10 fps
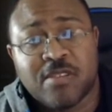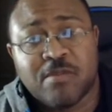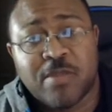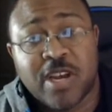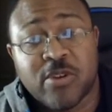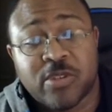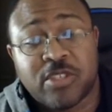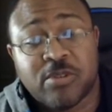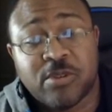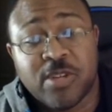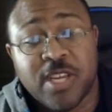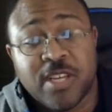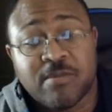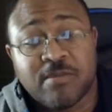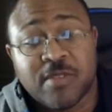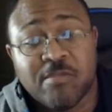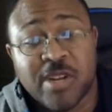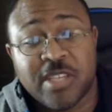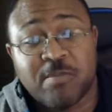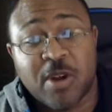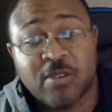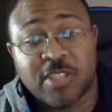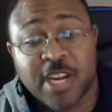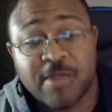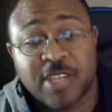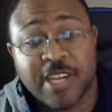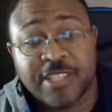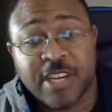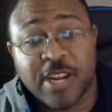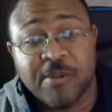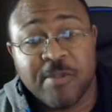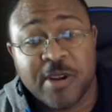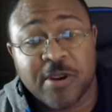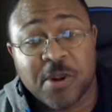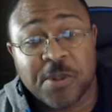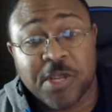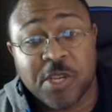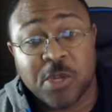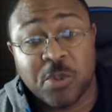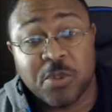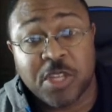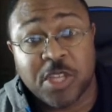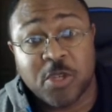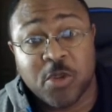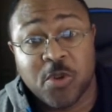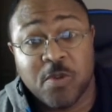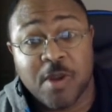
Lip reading: by yours truly, Blitzball Champ Jason Ingram, here on the U to the Tube.